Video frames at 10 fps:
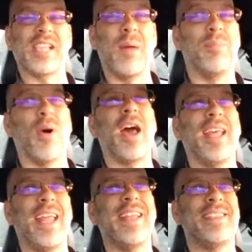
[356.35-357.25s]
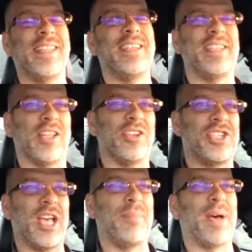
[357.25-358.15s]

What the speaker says: I brought it into the dealership.